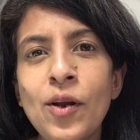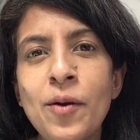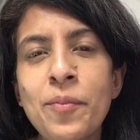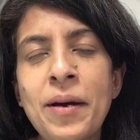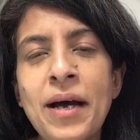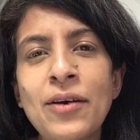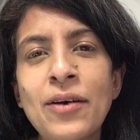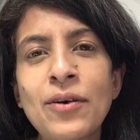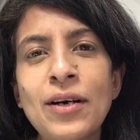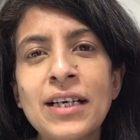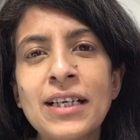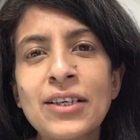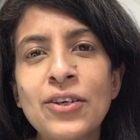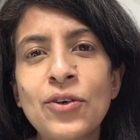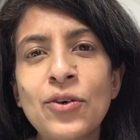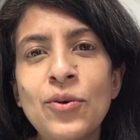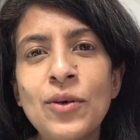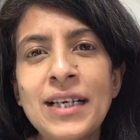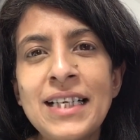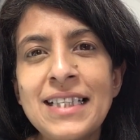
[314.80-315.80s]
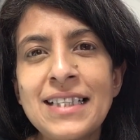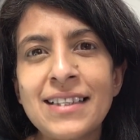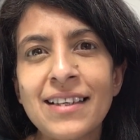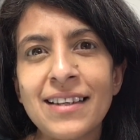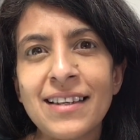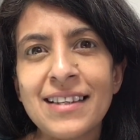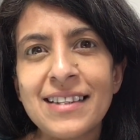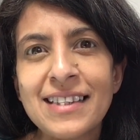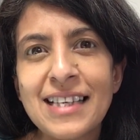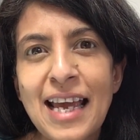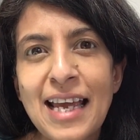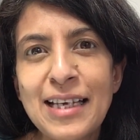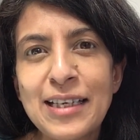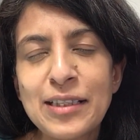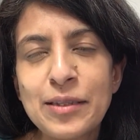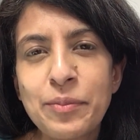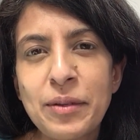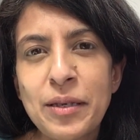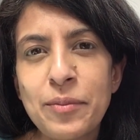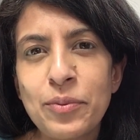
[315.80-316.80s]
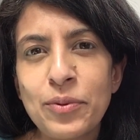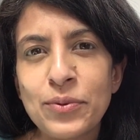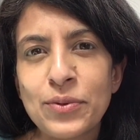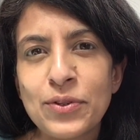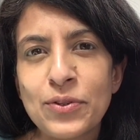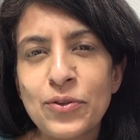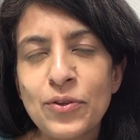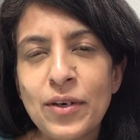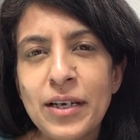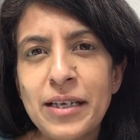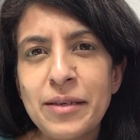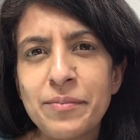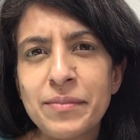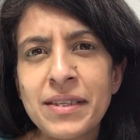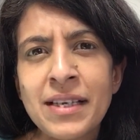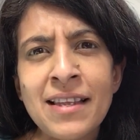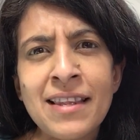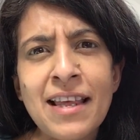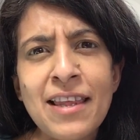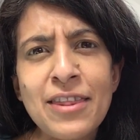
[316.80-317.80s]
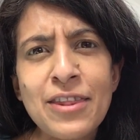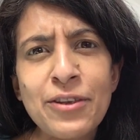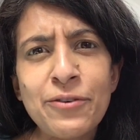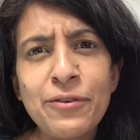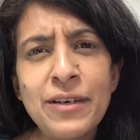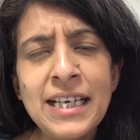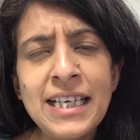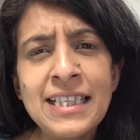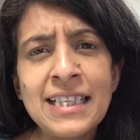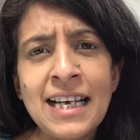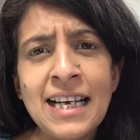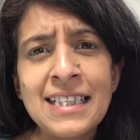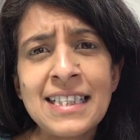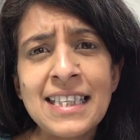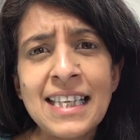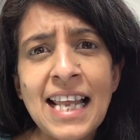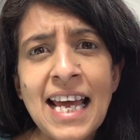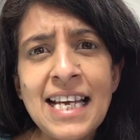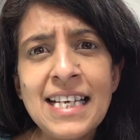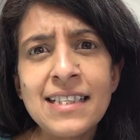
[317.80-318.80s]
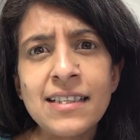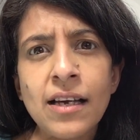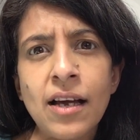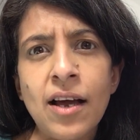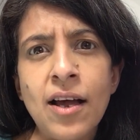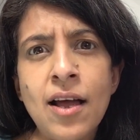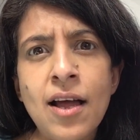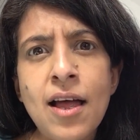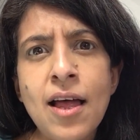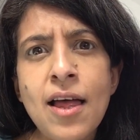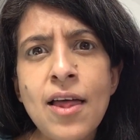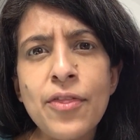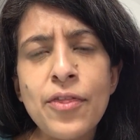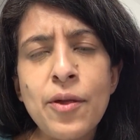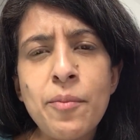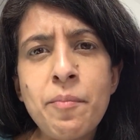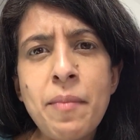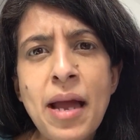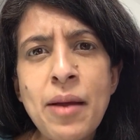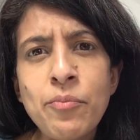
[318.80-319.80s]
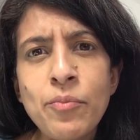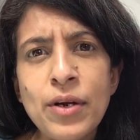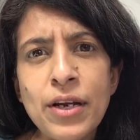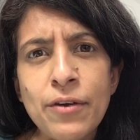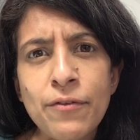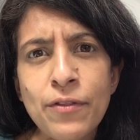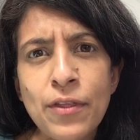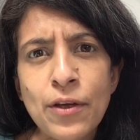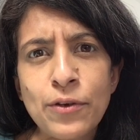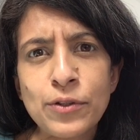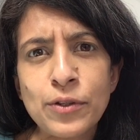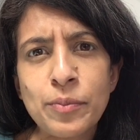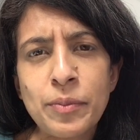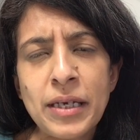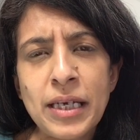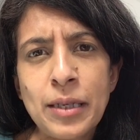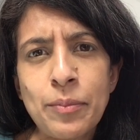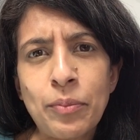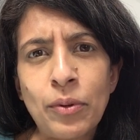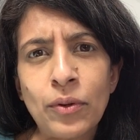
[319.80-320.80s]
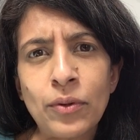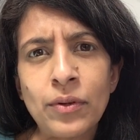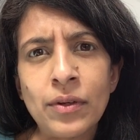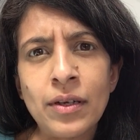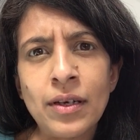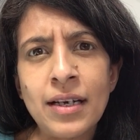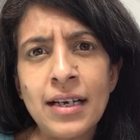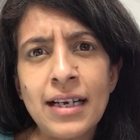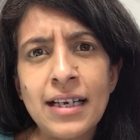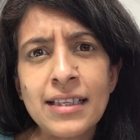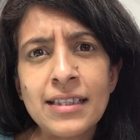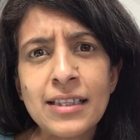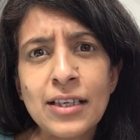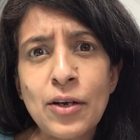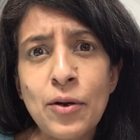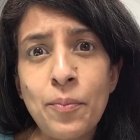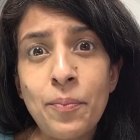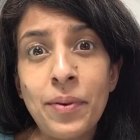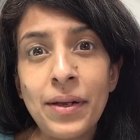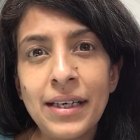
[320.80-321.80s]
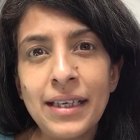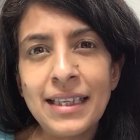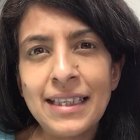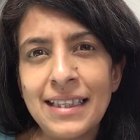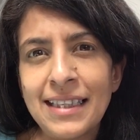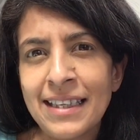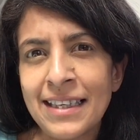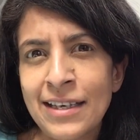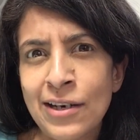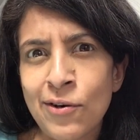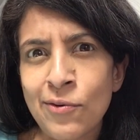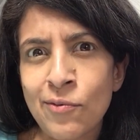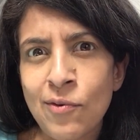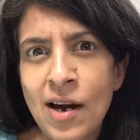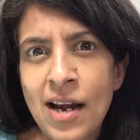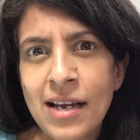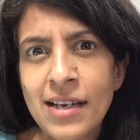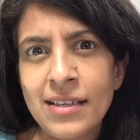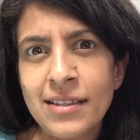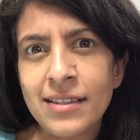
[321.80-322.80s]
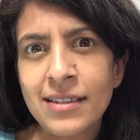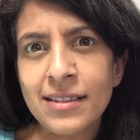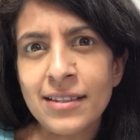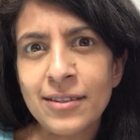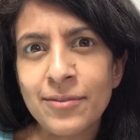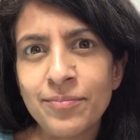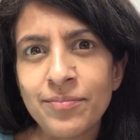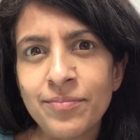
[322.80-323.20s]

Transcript: about a creature that takes people's dreams, and then 3 days later, the memory of those people is completely erased.